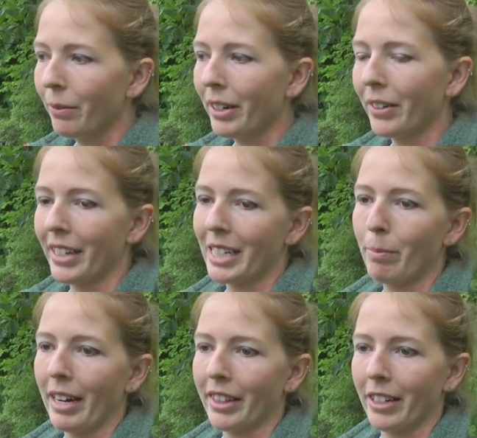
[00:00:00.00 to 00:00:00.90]
we don't
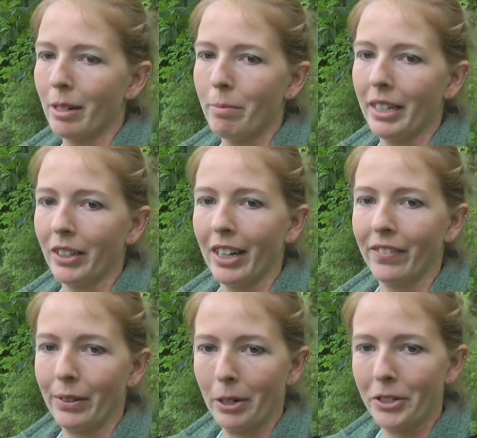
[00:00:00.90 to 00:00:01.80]
expect there to be a lot
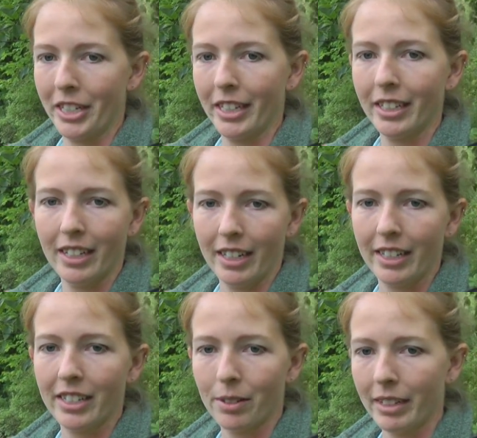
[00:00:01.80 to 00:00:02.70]
of erosion
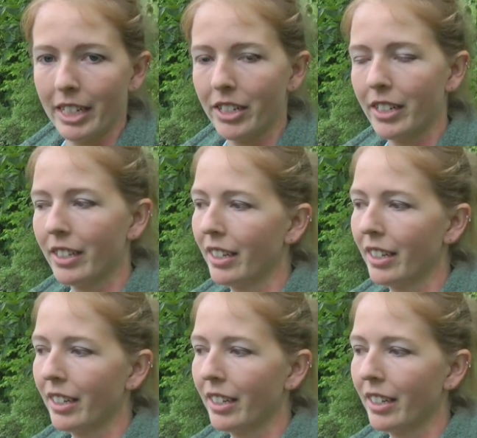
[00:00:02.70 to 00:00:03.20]
in this reach.